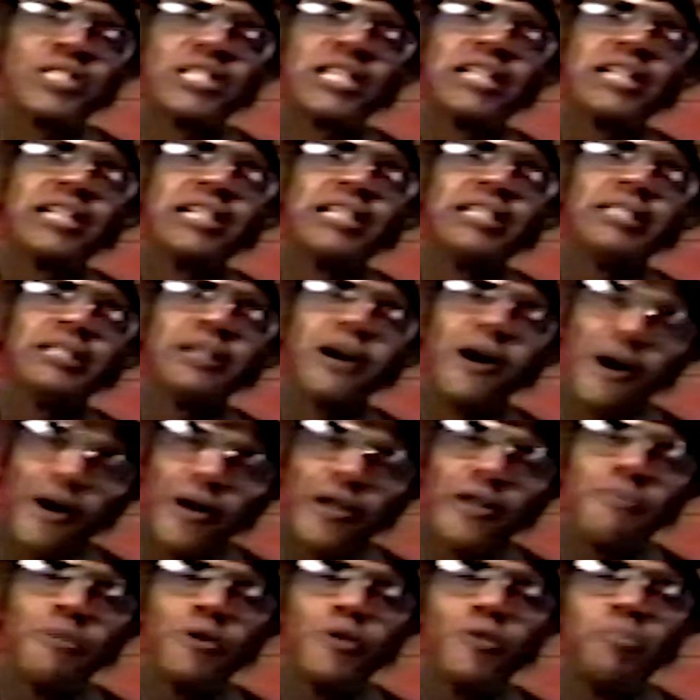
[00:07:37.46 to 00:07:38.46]
an
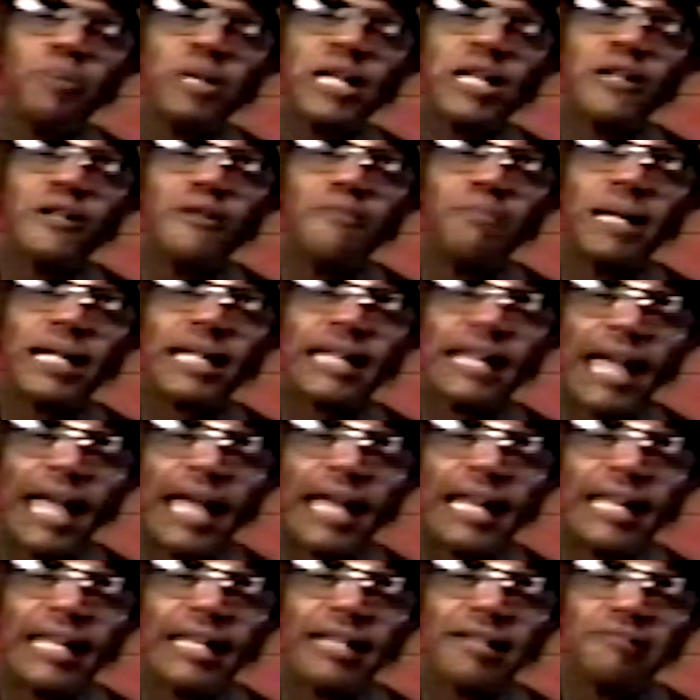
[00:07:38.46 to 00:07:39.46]
automobile
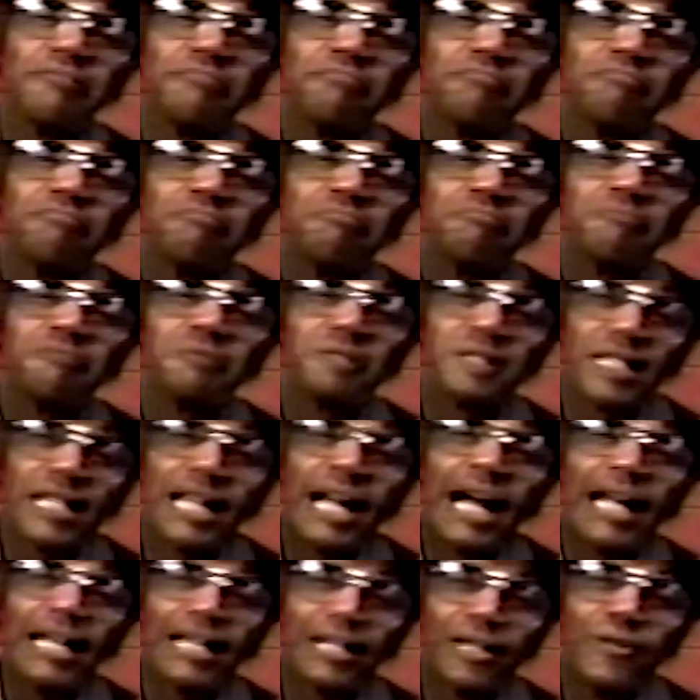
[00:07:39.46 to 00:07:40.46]
mechanic. Said,
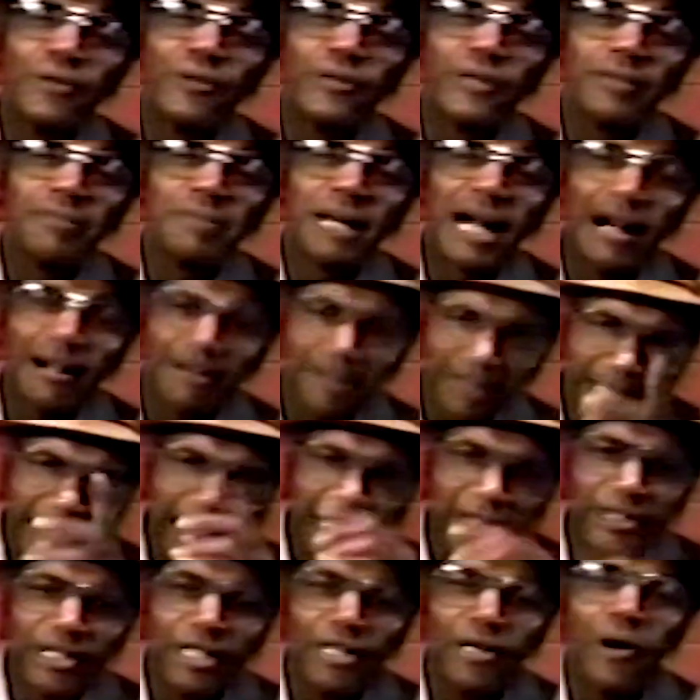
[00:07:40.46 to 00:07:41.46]
I know him, I'll
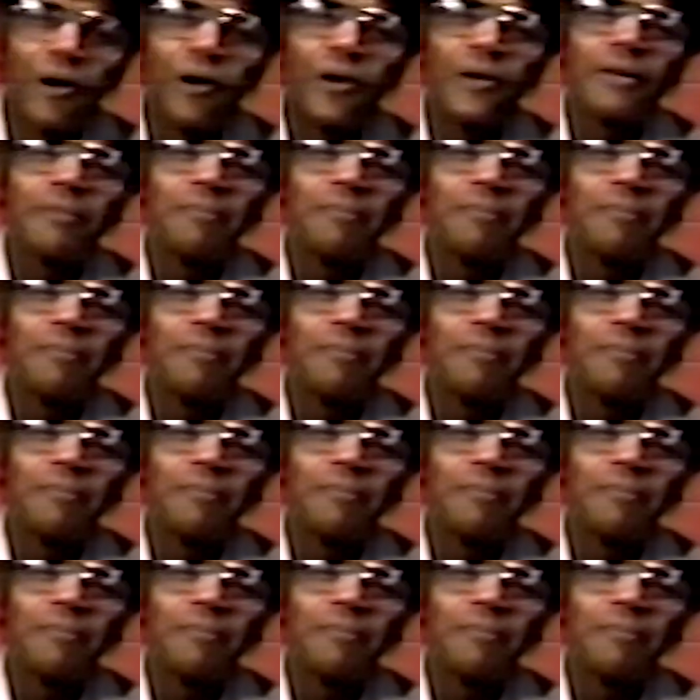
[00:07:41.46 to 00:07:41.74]
tell you all